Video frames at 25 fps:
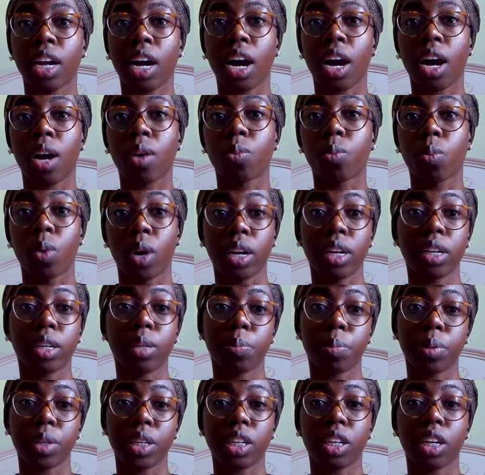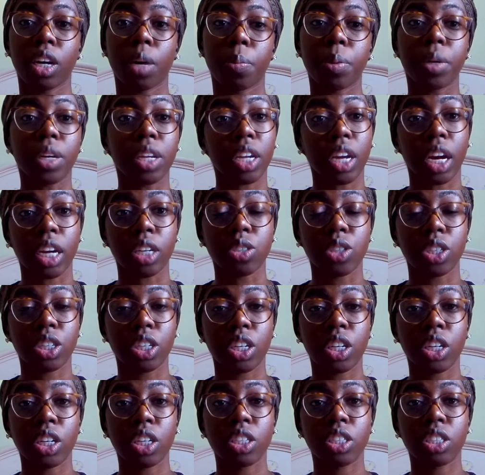I wanted to be a
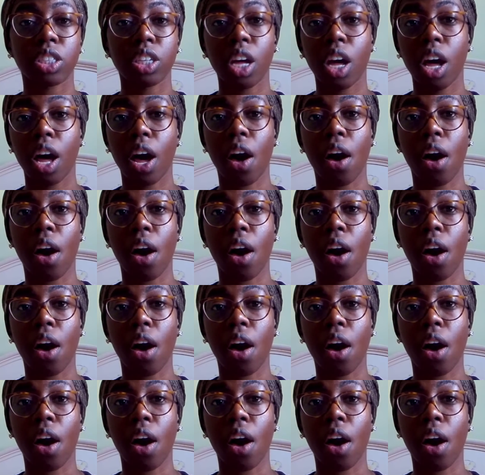pediatric nurse.